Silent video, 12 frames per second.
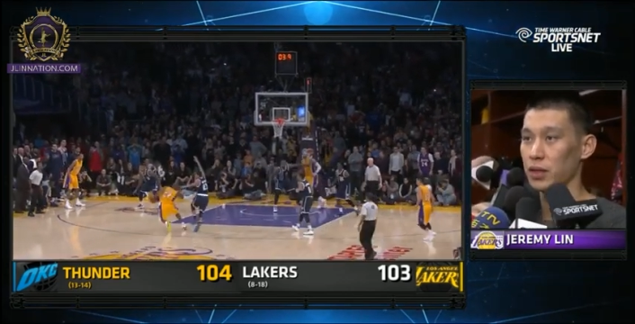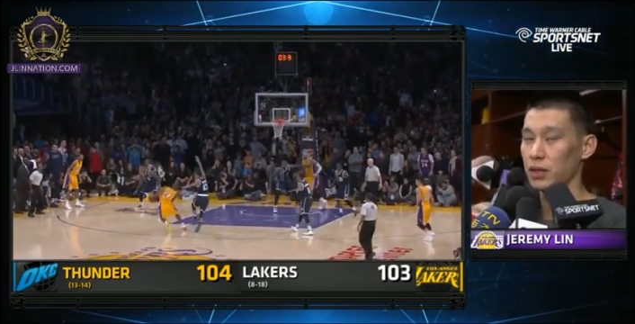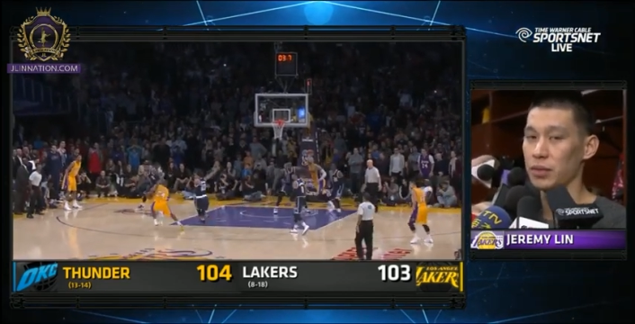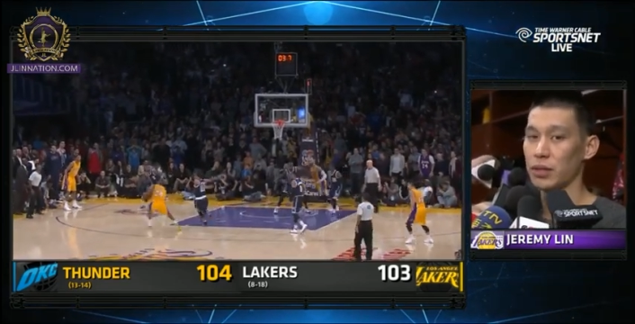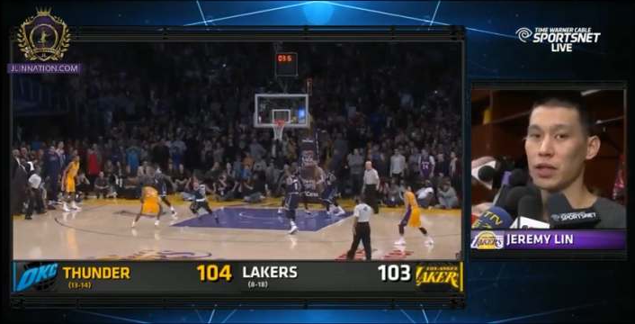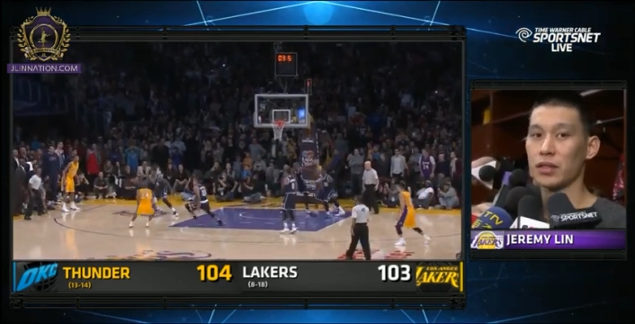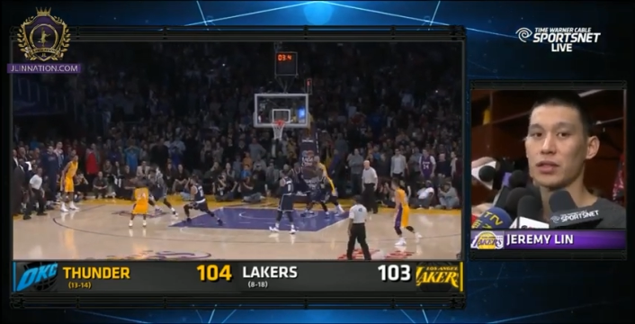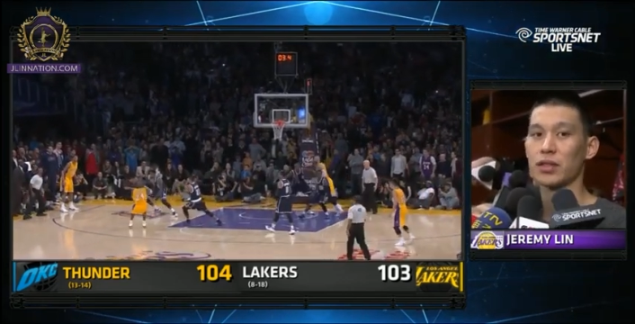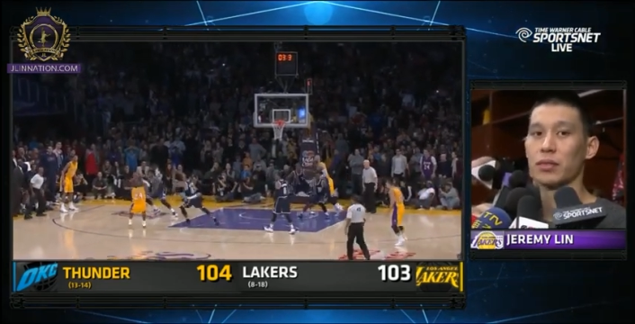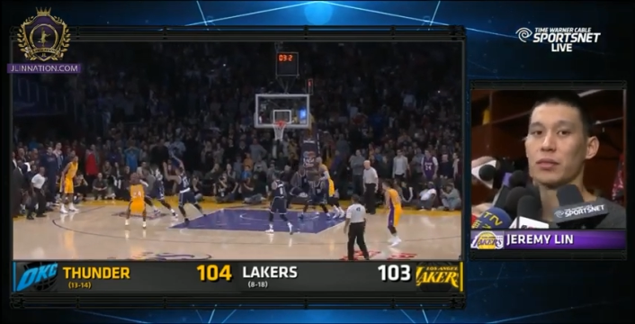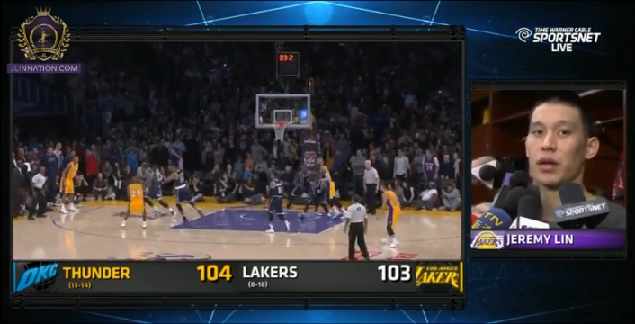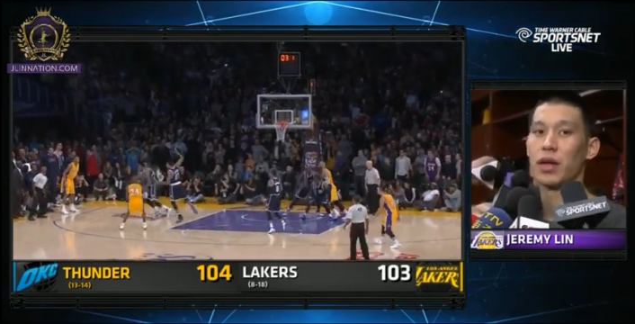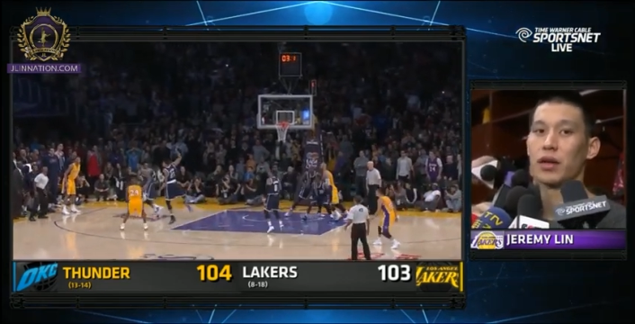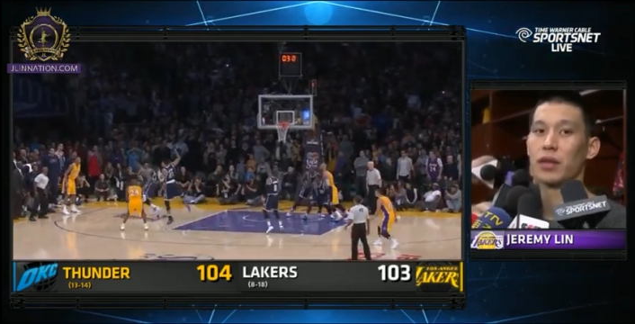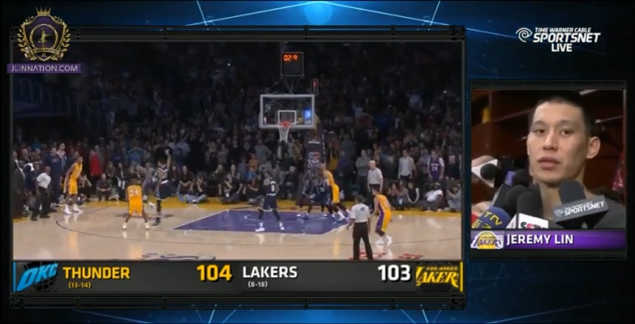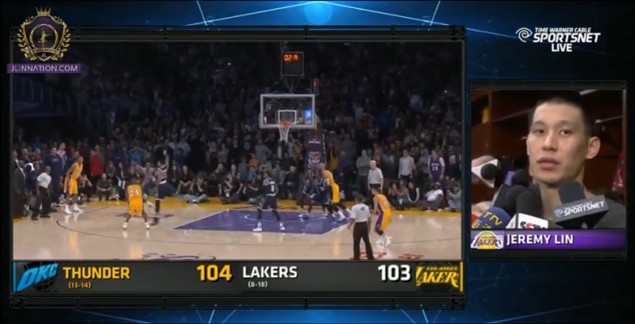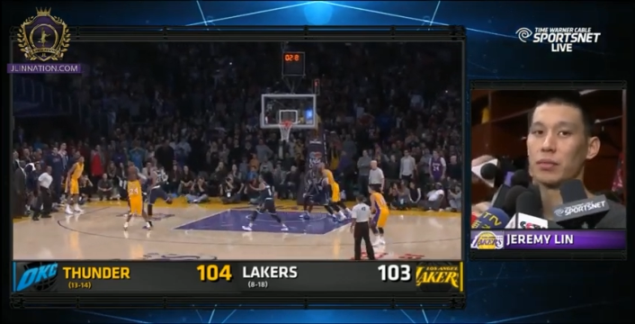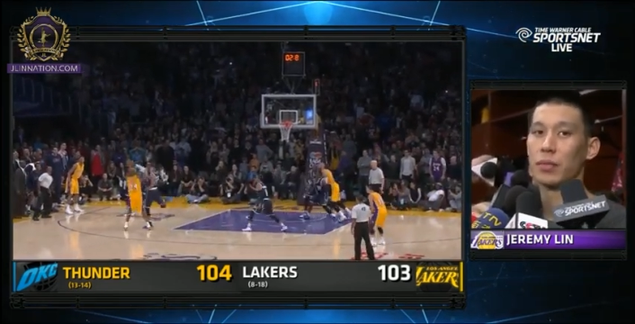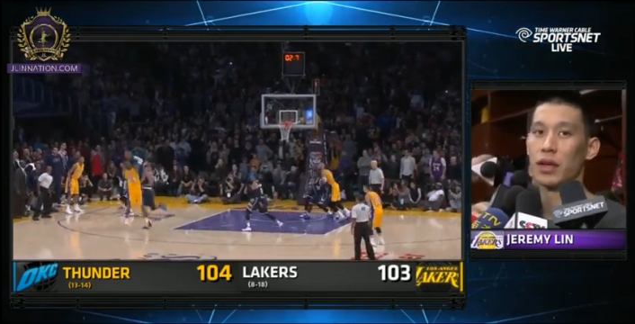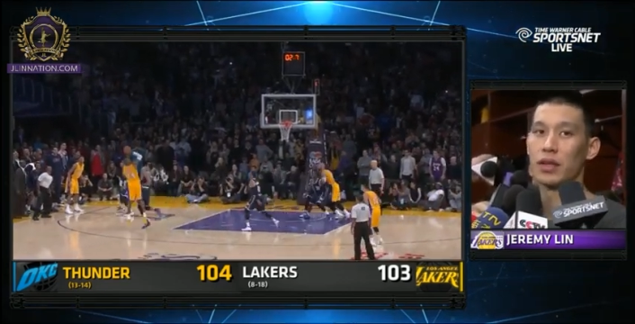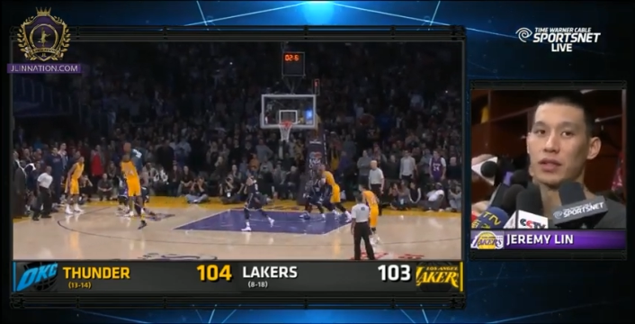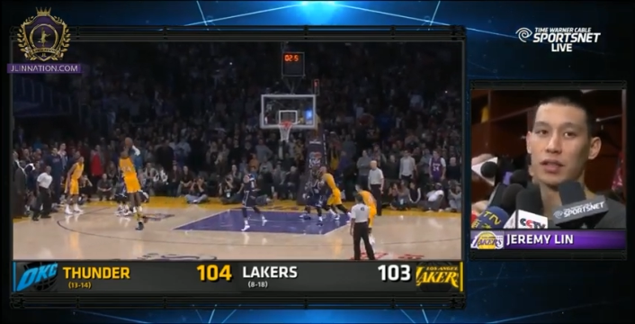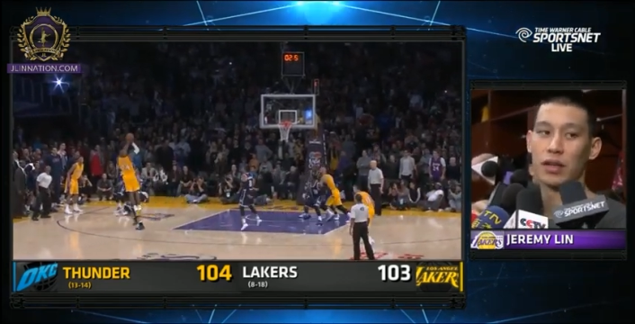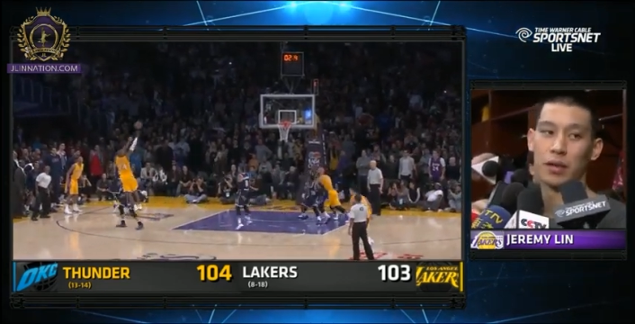mean, that's just a matter. It's a matter
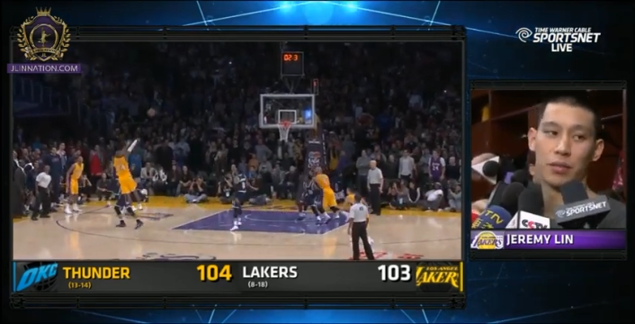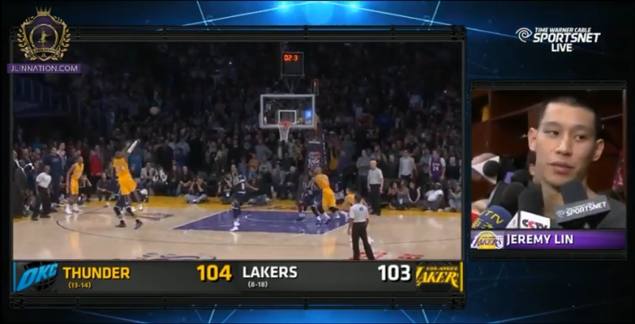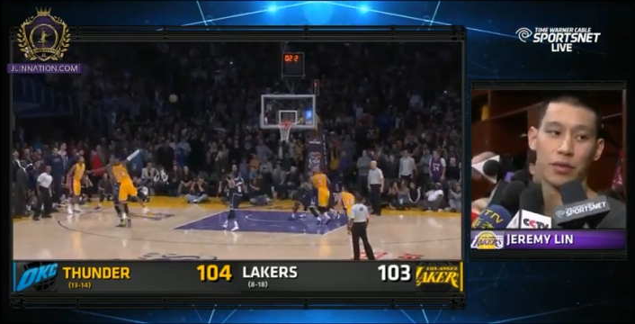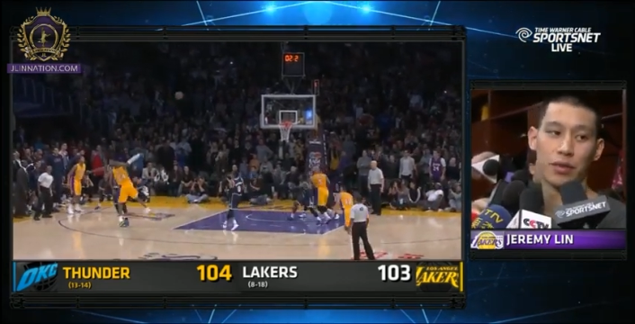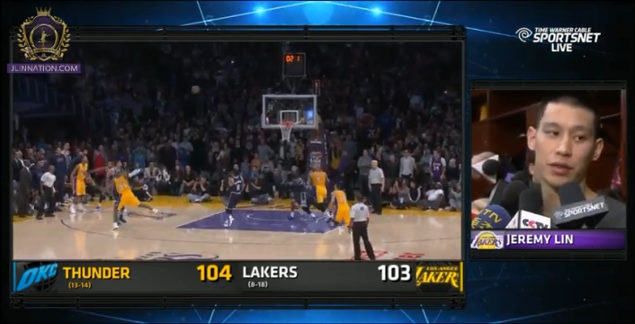of time before